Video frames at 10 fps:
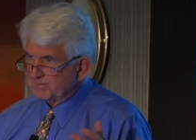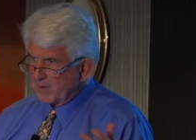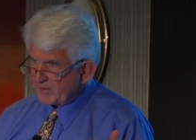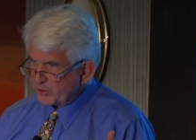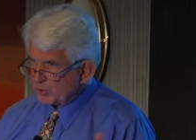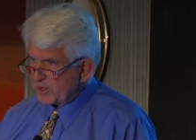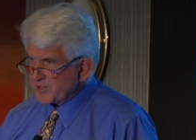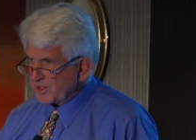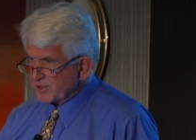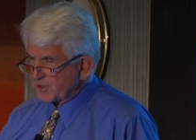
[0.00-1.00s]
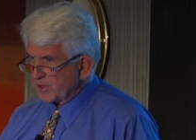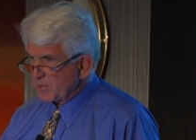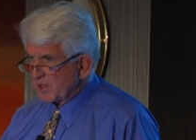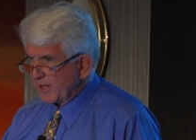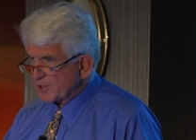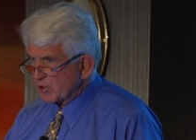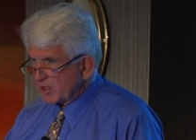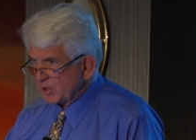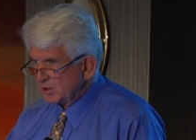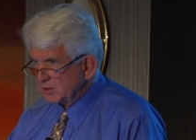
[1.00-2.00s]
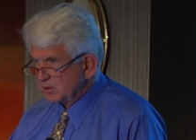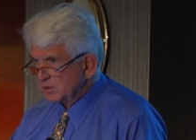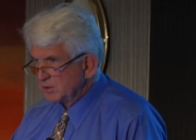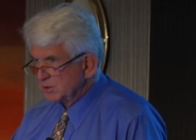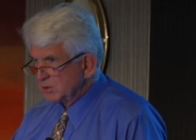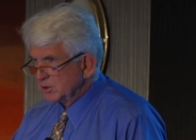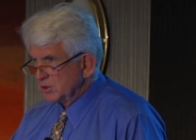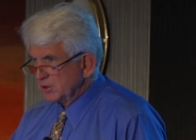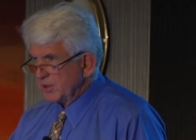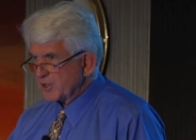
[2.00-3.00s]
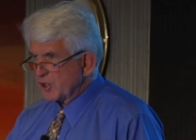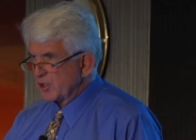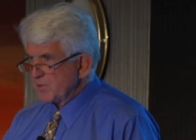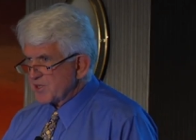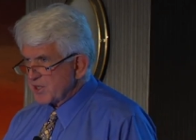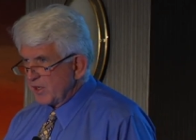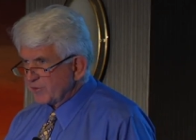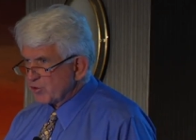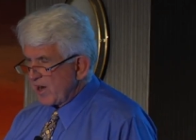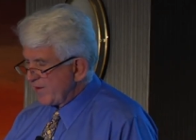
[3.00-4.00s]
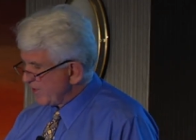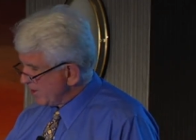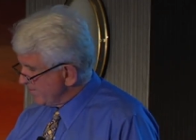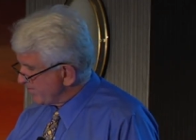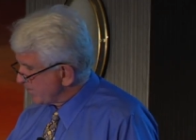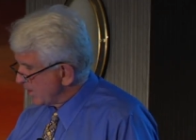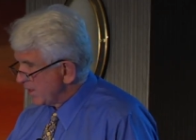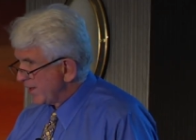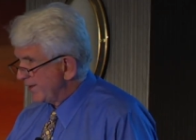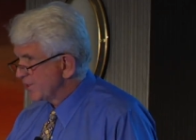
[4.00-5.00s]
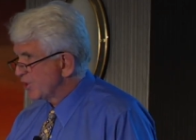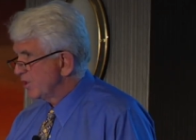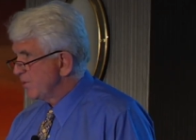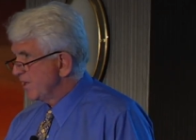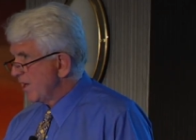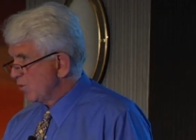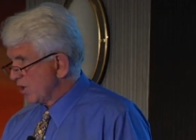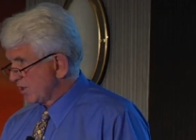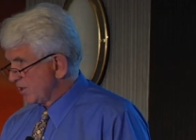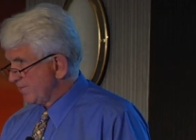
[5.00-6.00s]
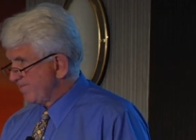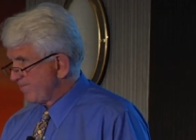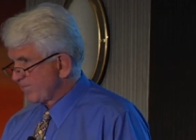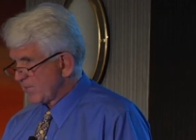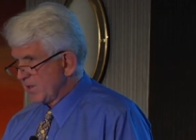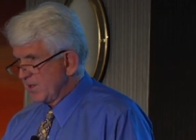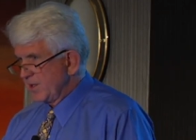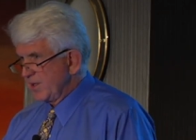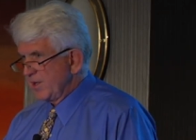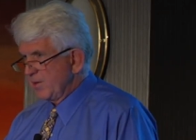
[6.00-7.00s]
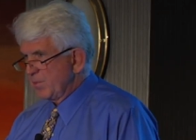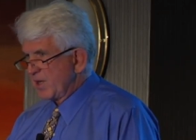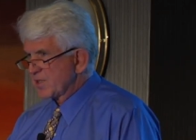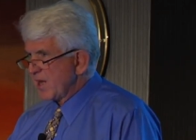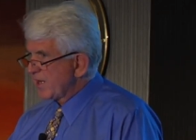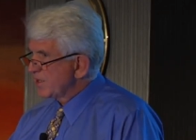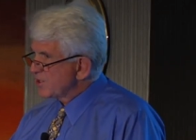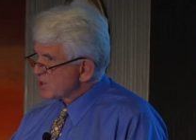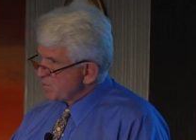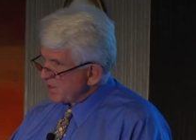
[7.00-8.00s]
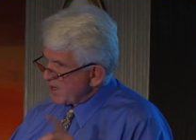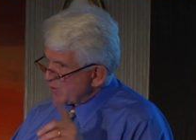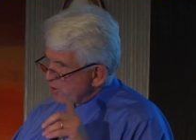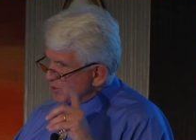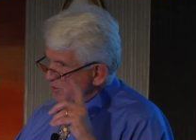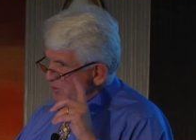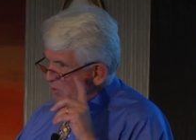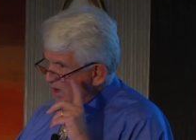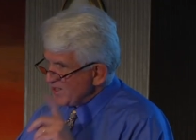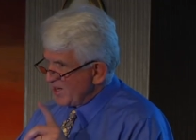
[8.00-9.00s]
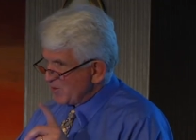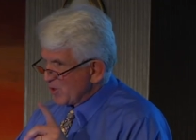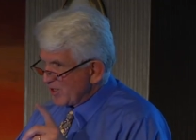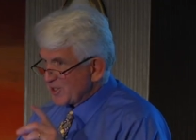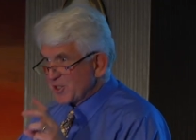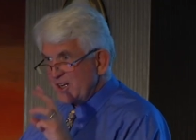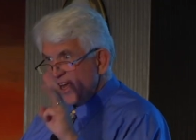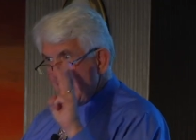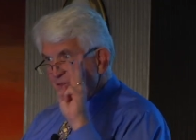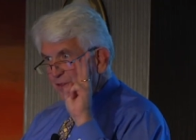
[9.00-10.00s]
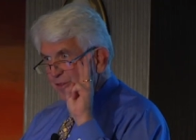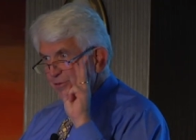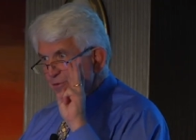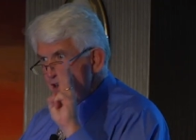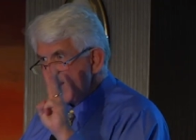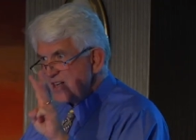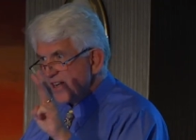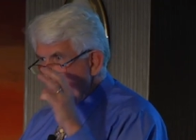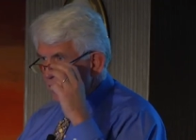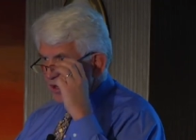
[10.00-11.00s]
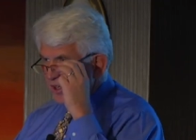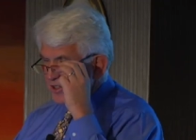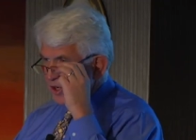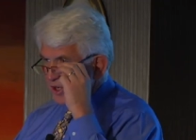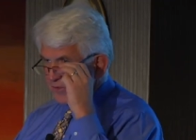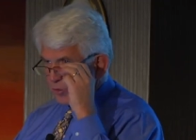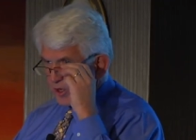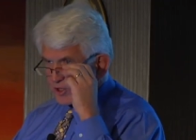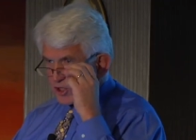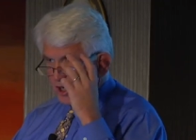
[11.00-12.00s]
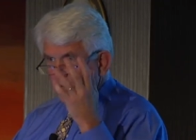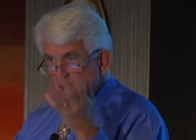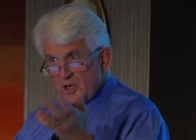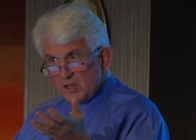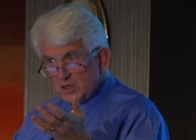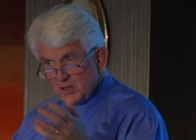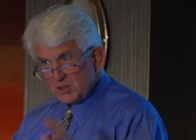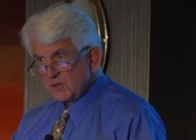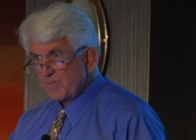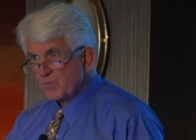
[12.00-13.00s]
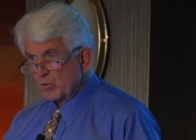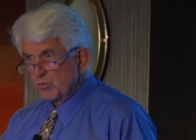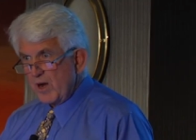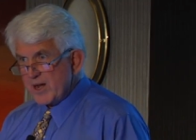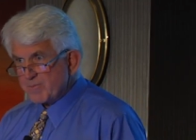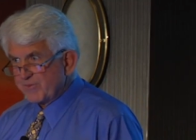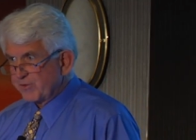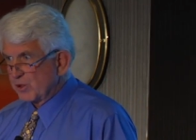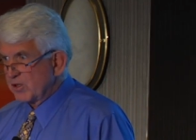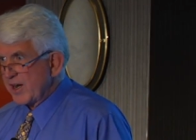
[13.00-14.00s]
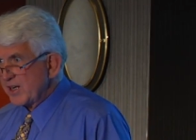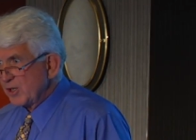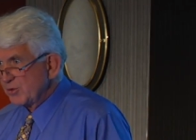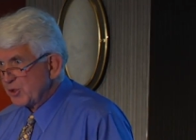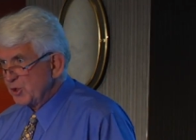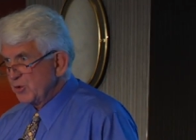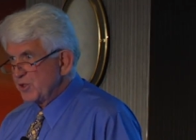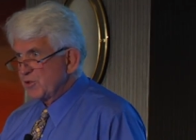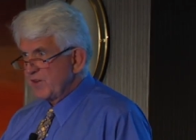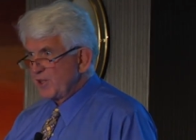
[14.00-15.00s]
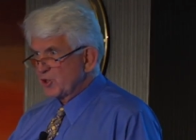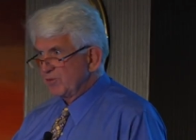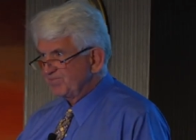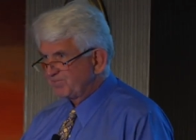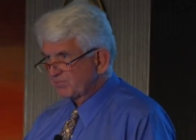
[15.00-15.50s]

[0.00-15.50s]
my view is it's going to be electric, it's going to be self-driving, and it's going to be networked. But it's not going to just be networked with one network, it's going to have three networks, all of which are ripe for 802 intervention.